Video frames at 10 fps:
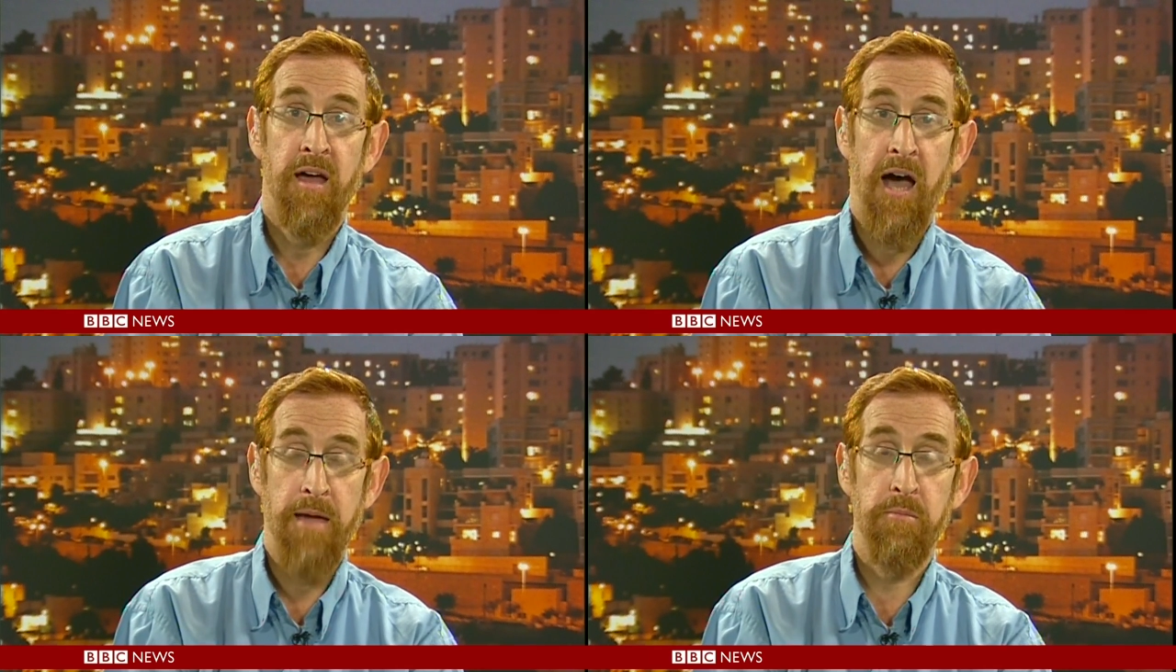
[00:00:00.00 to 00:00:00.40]

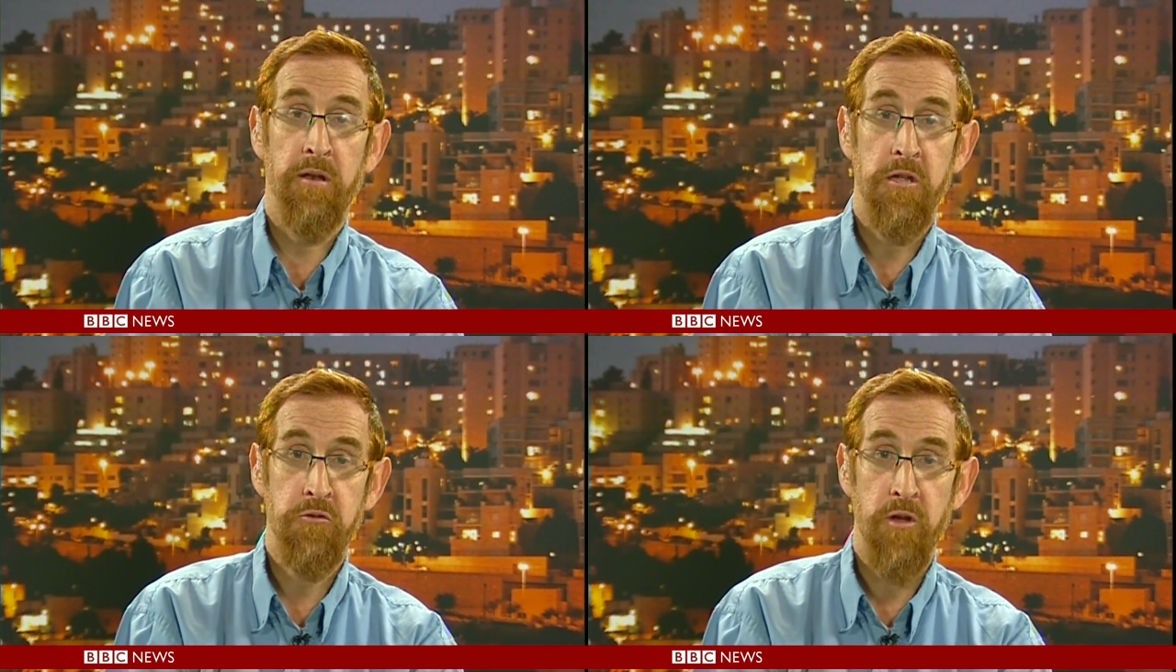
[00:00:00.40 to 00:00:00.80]
I'm
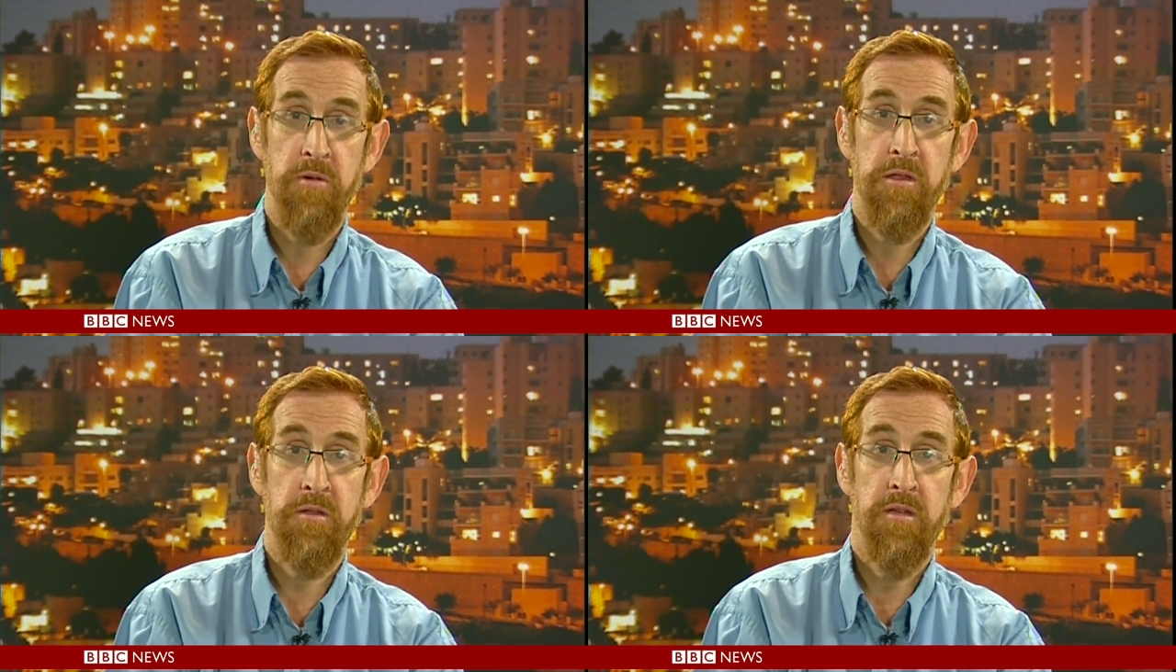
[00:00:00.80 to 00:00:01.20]
an
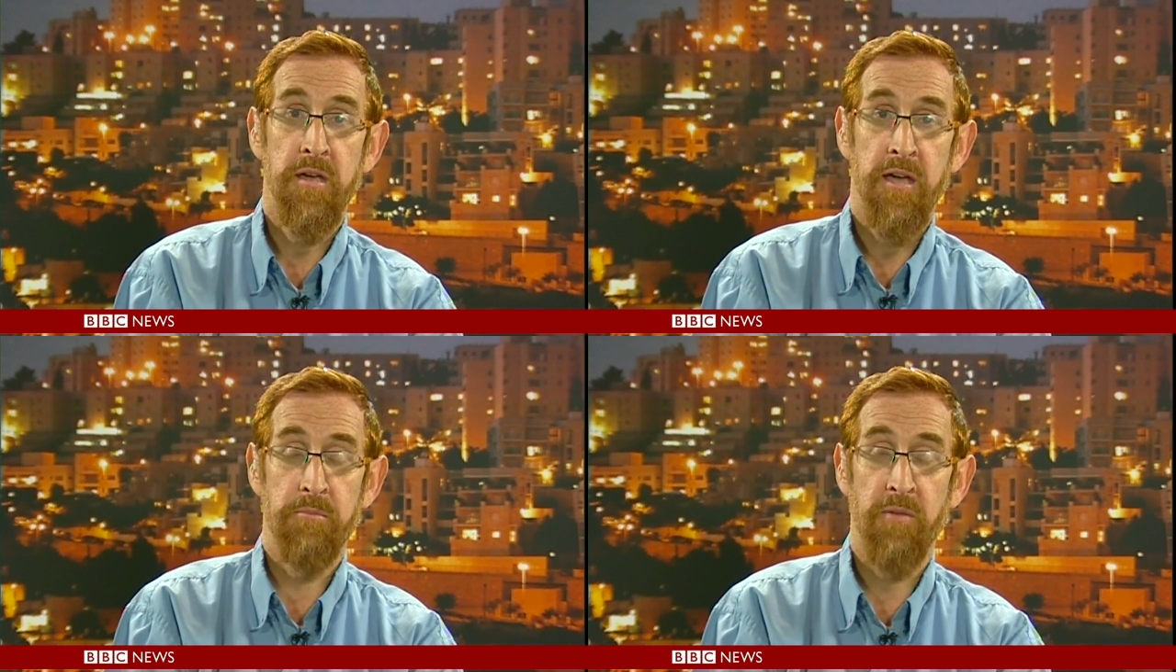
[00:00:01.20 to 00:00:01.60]
extremist
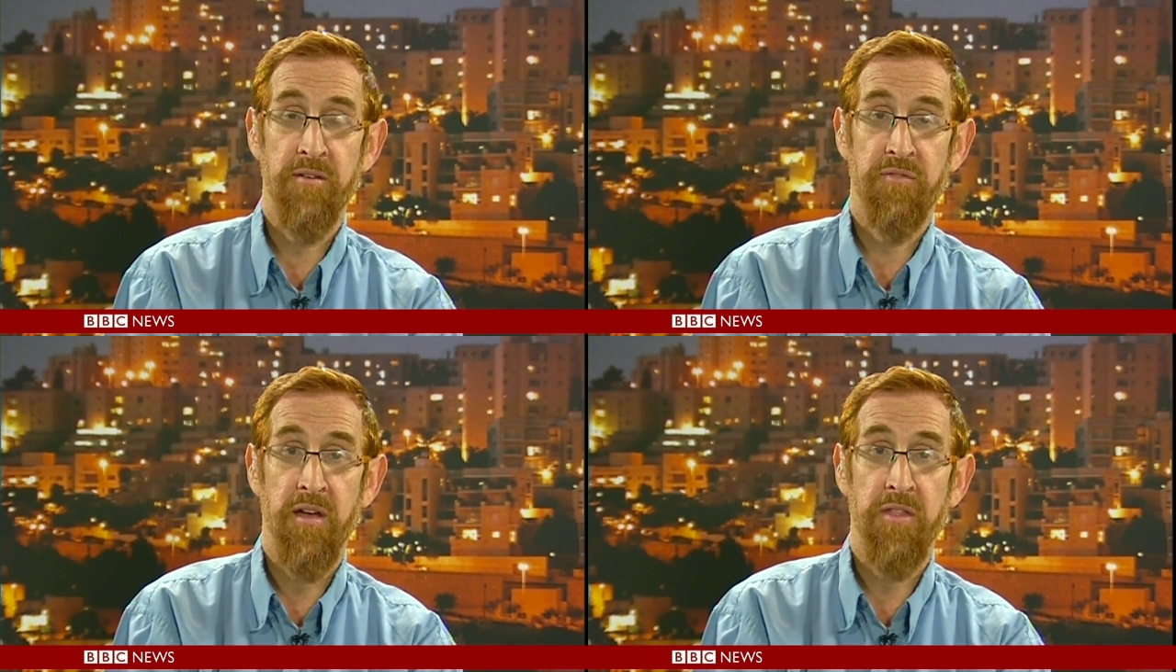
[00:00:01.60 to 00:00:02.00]
in
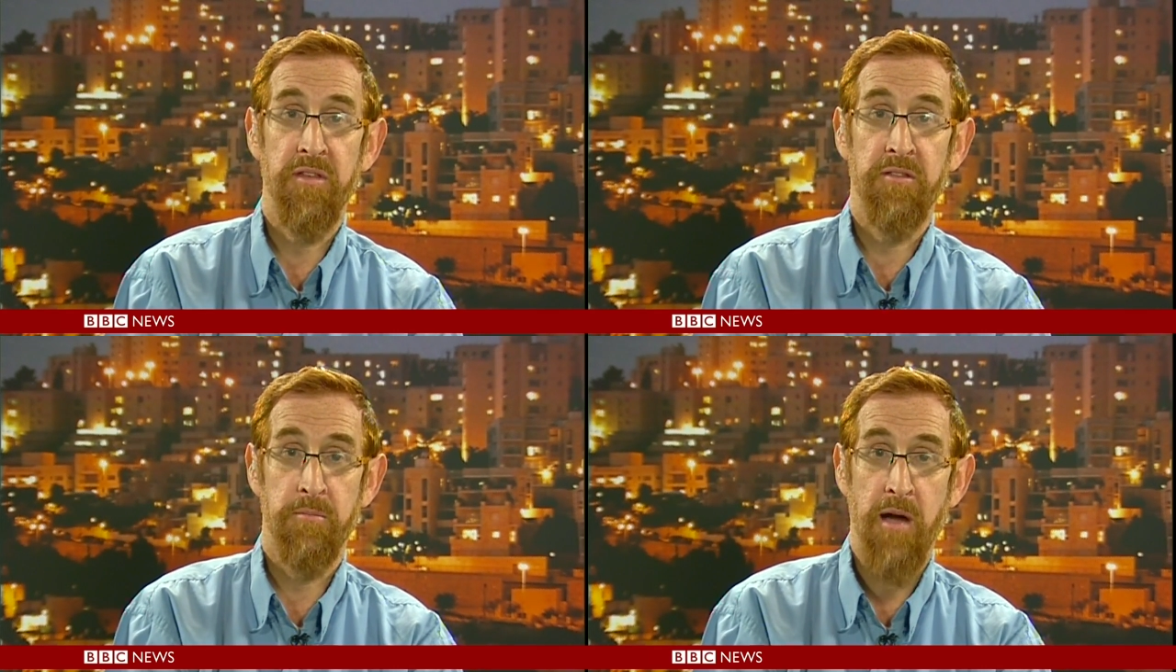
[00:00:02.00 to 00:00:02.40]
my faith
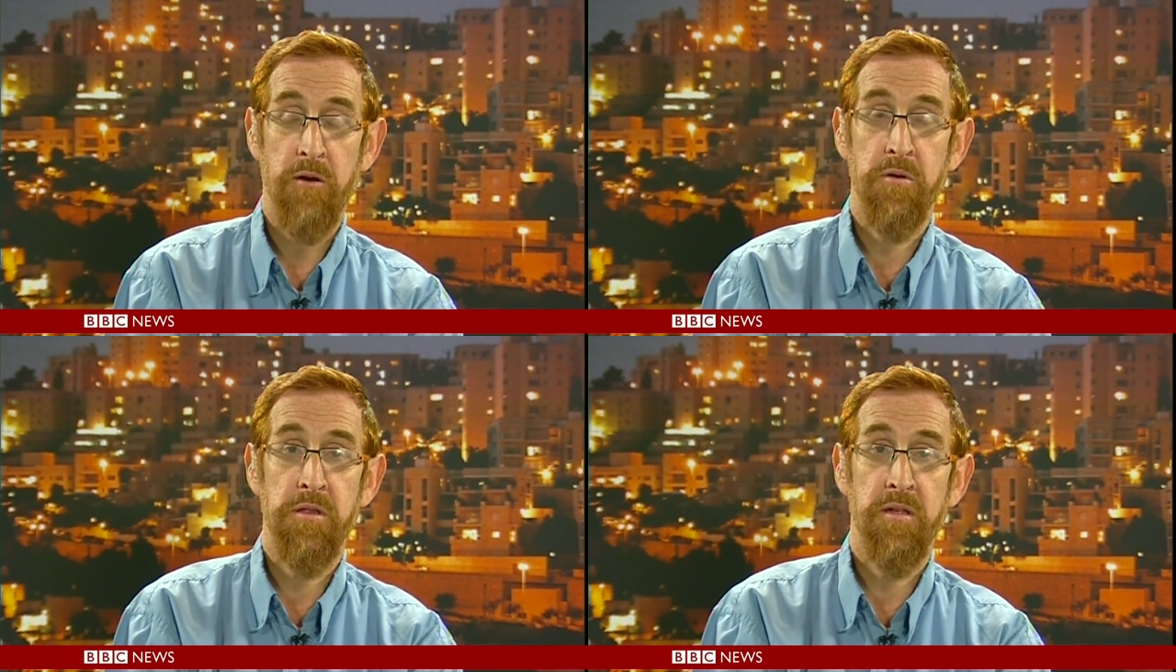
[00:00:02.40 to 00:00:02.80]
in
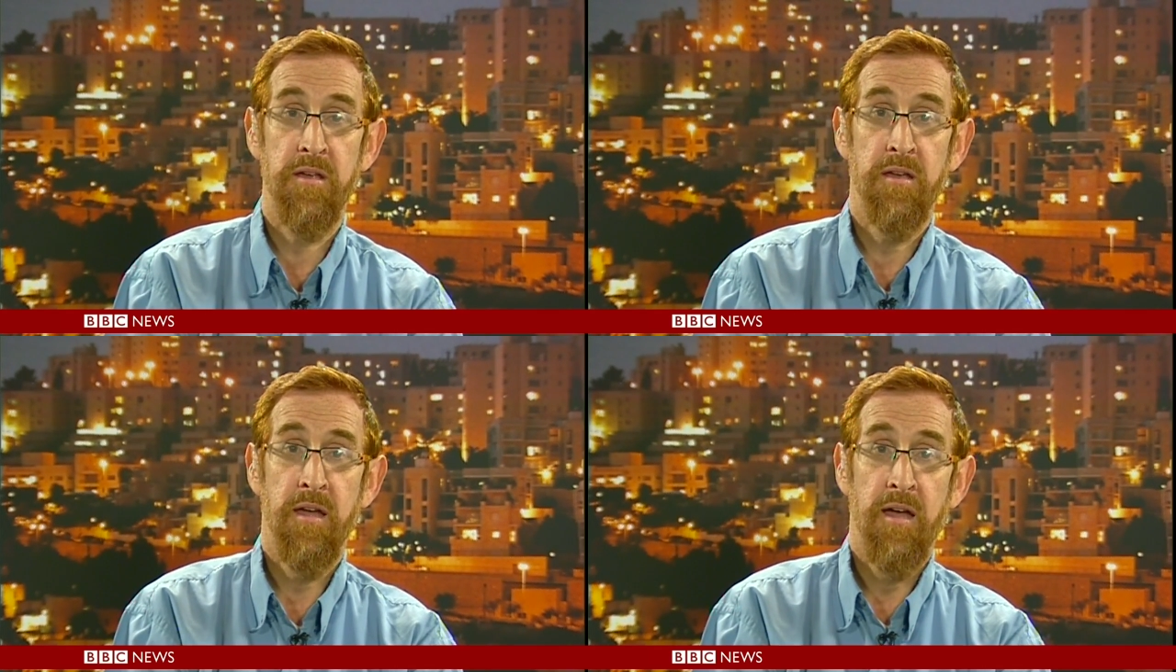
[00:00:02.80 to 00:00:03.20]
democracy.